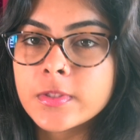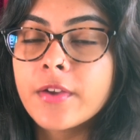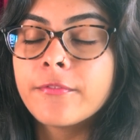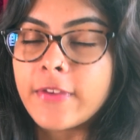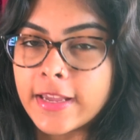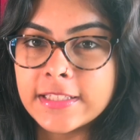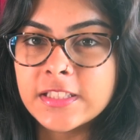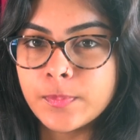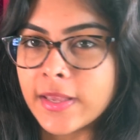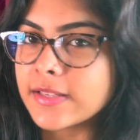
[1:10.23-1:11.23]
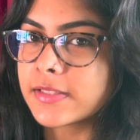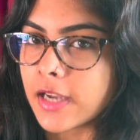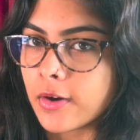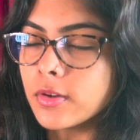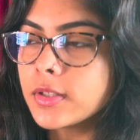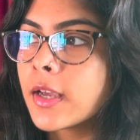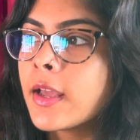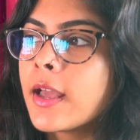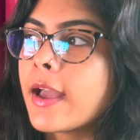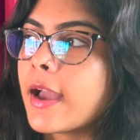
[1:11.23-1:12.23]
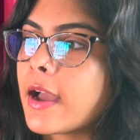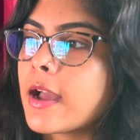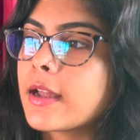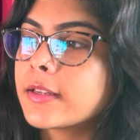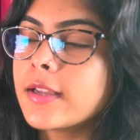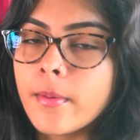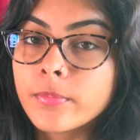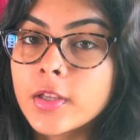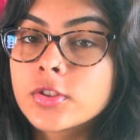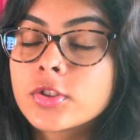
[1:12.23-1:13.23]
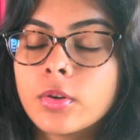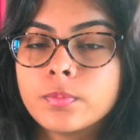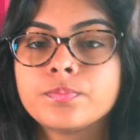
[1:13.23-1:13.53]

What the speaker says: are very spaced out. And yeah, so